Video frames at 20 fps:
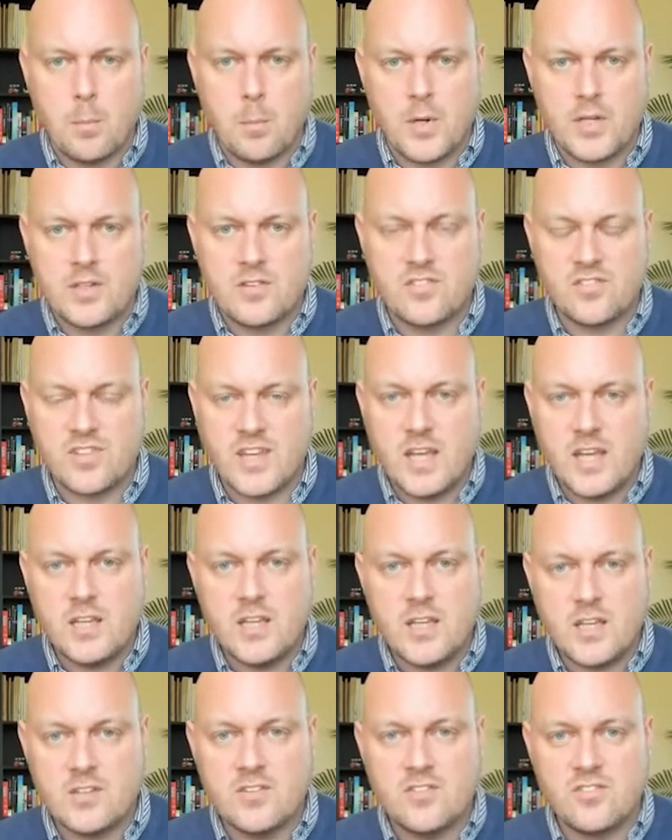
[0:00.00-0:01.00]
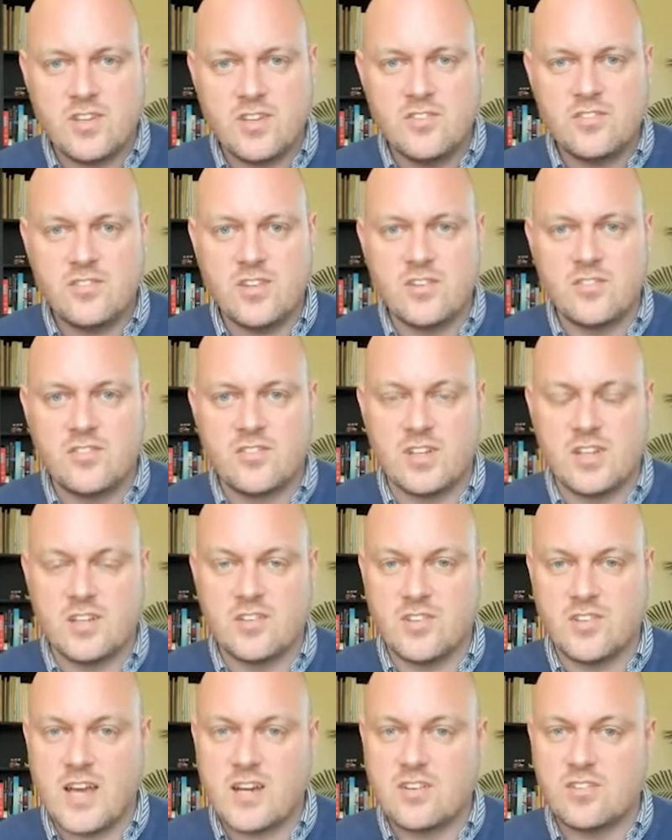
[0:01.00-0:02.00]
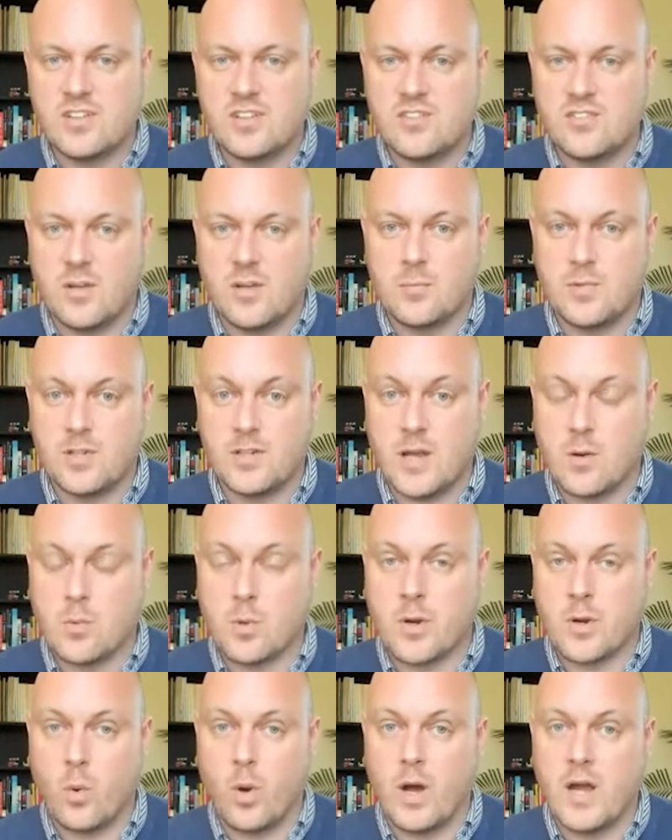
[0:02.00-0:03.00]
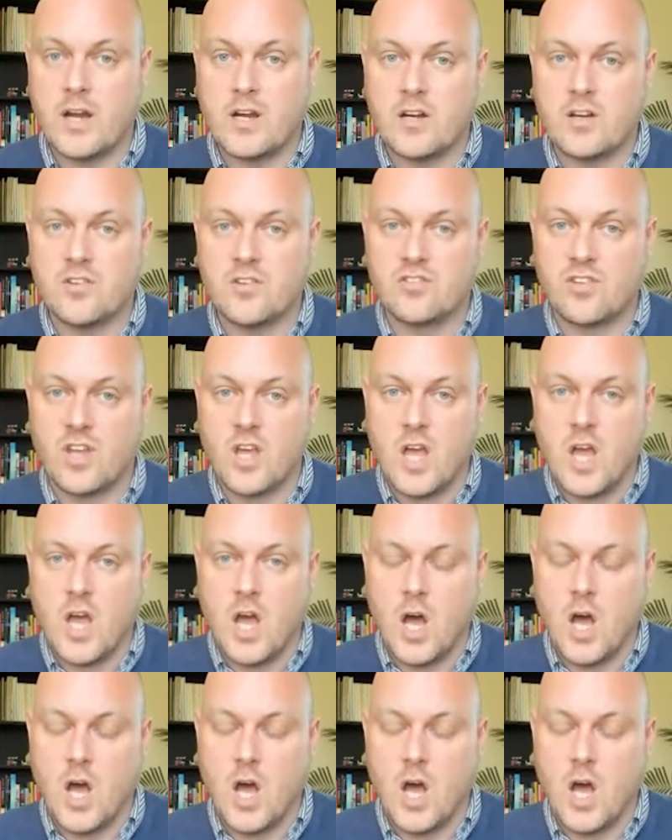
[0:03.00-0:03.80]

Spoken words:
But scaling consistency is actually something that requires